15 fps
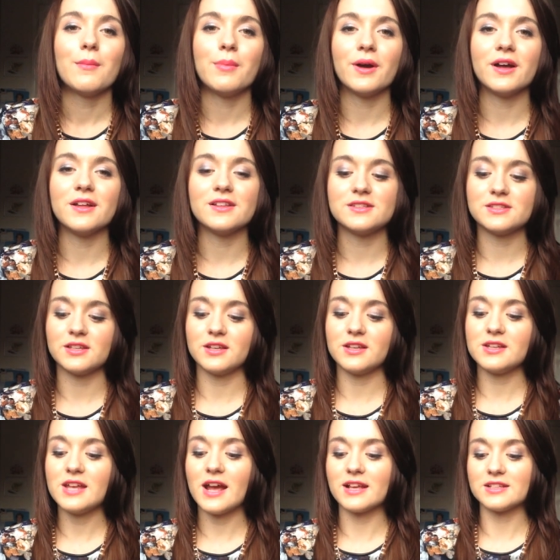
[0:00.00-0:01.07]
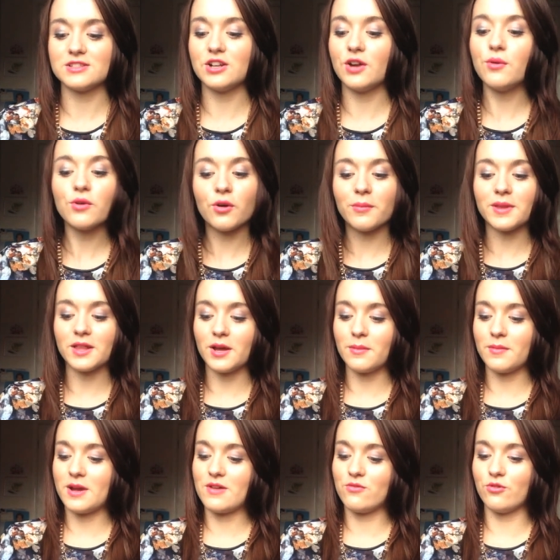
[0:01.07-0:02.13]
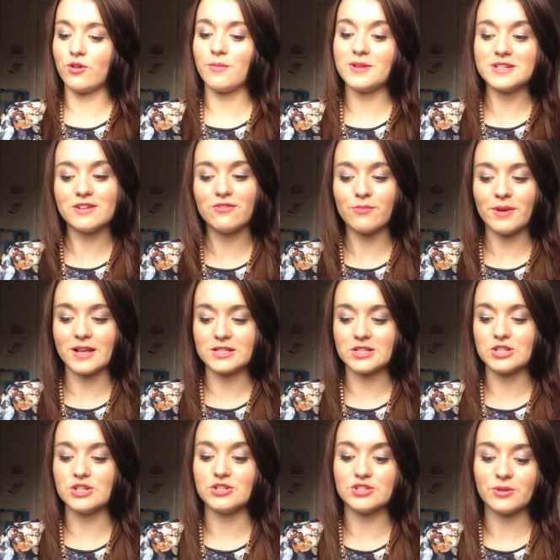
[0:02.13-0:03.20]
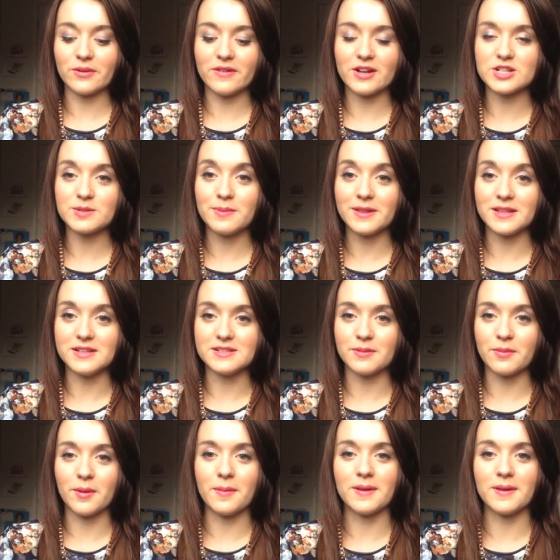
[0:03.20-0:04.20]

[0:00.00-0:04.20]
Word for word: but yes, no one got me them. Everyone got me different pairs of shoes, so I've actually put these up by